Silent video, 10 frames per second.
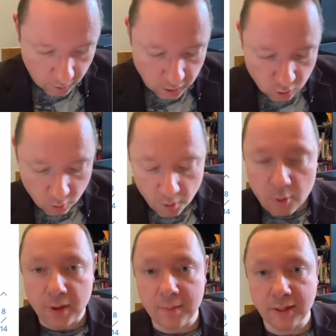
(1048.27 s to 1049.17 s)
So we're
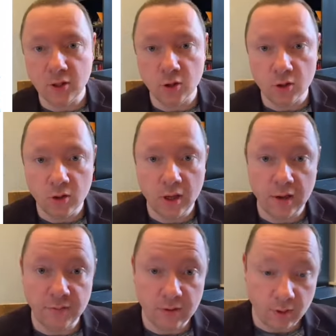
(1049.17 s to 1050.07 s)
multiplying by 2
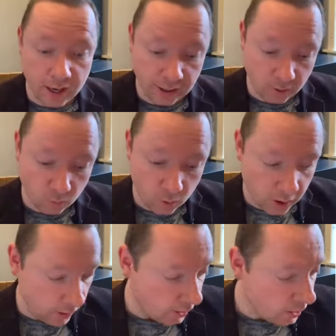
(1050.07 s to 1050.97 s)
and then we're adding
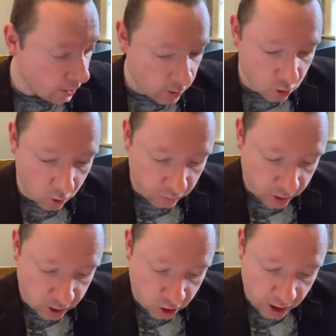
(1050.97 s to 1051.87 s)
1. So if we
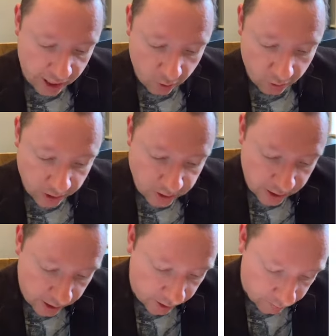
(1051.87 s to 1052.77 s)
just check on this
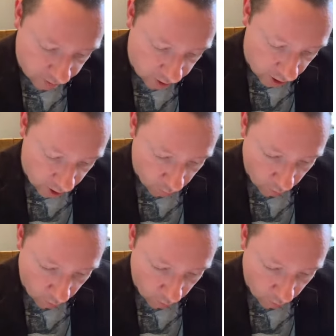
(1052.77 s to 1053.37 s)
diagram to start